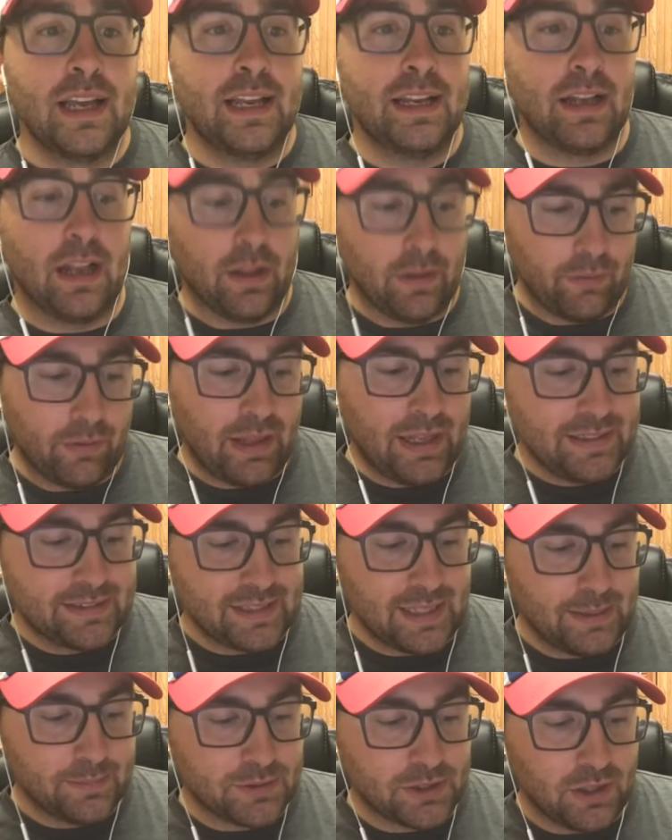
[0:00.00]
And a lot
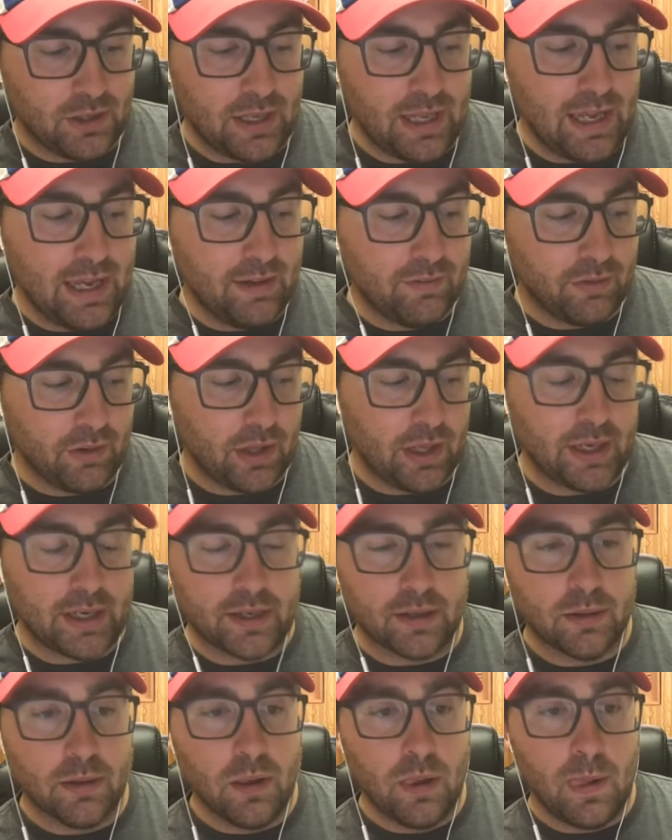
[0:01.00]
of times I'll have
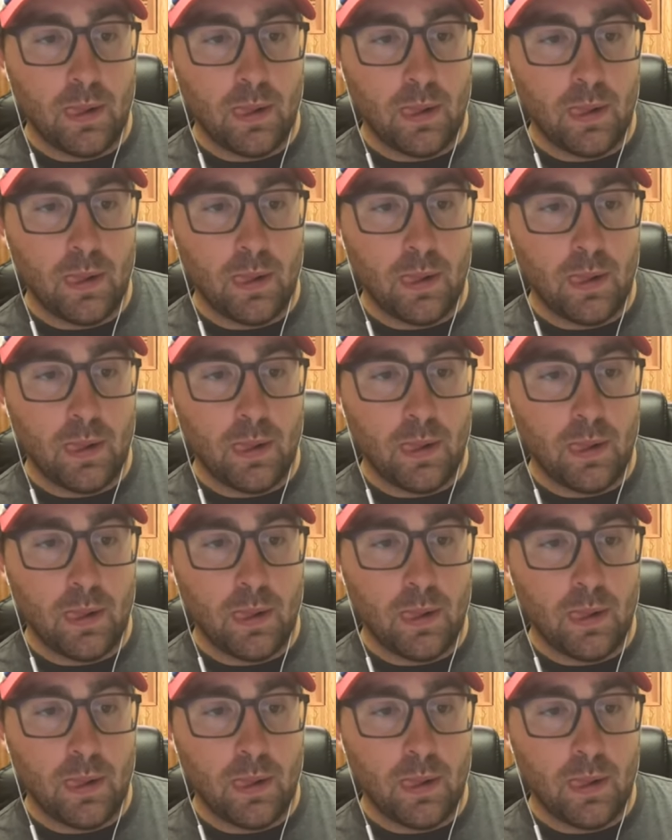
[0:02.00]
like